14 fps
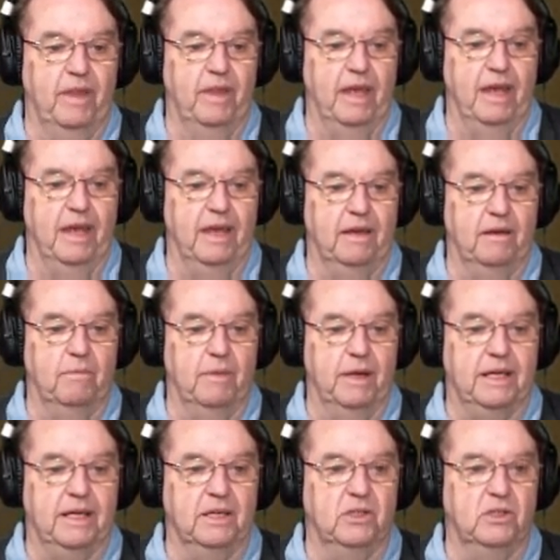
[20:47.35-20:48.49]
and
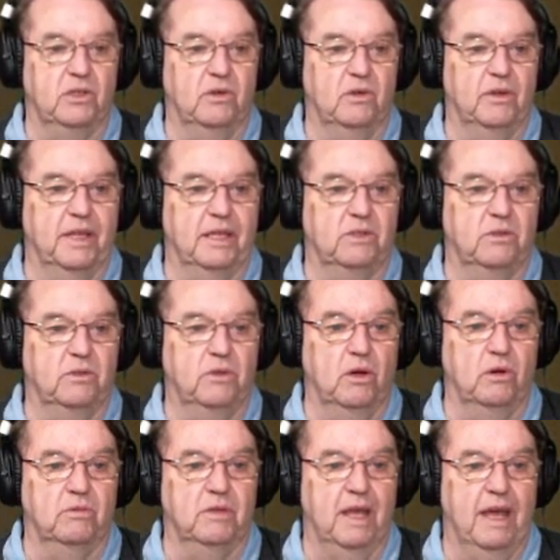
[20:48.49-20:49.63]
making sure that you
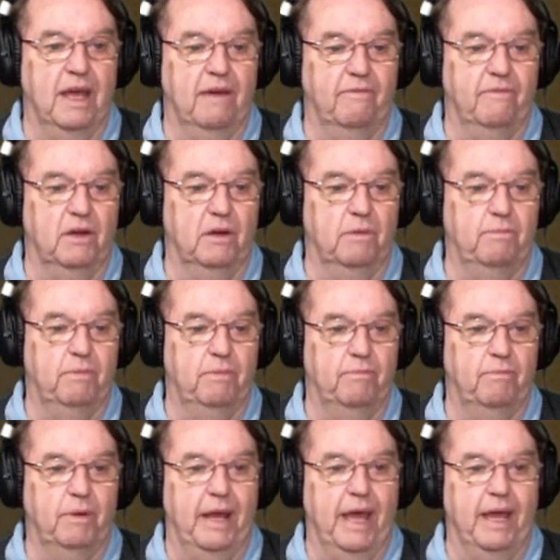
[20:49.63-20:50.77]
don't have a
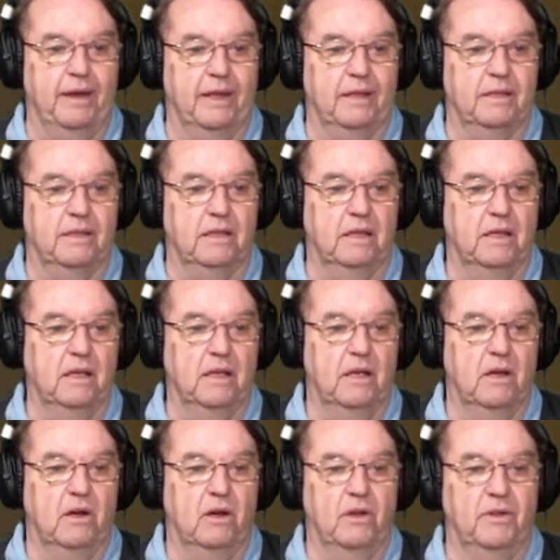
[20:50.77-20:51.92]
planet
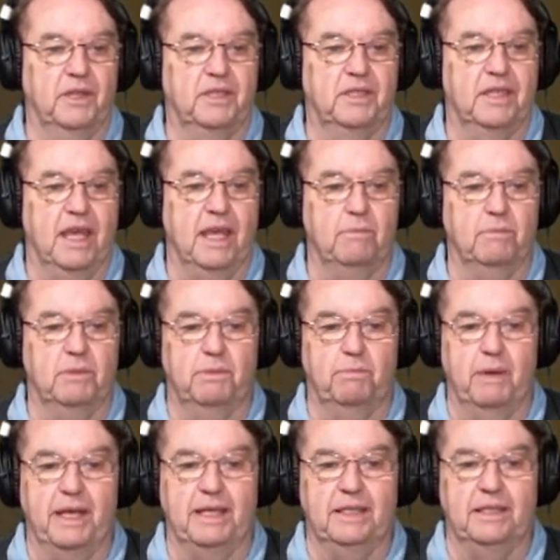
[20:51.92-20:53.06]
on the same
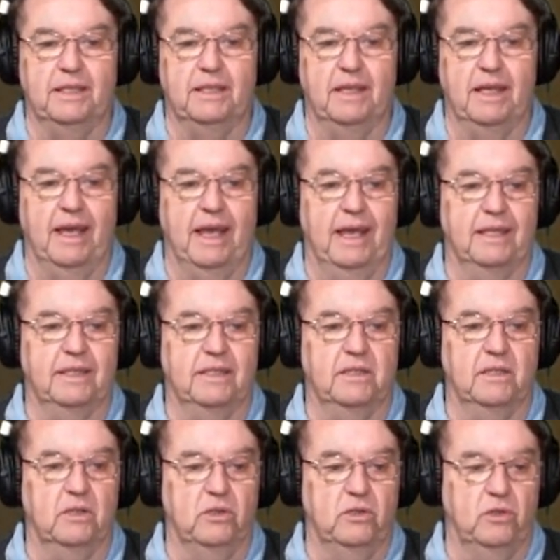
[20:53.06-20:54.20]
space as
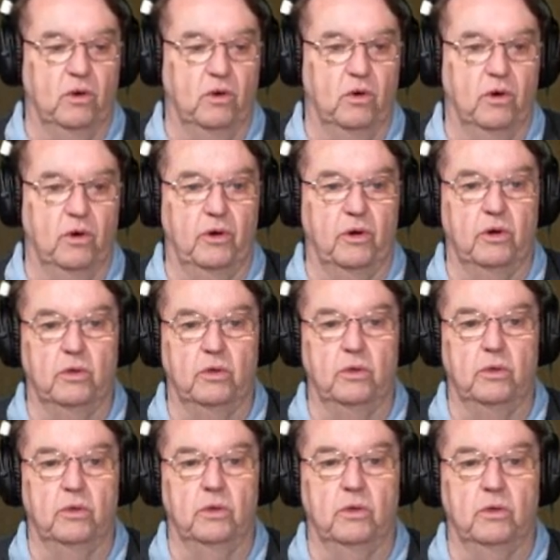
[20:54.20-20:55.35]
your
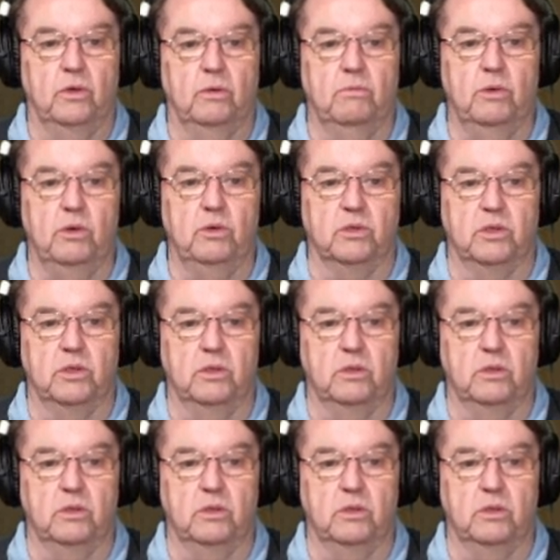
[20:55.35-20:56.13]
moons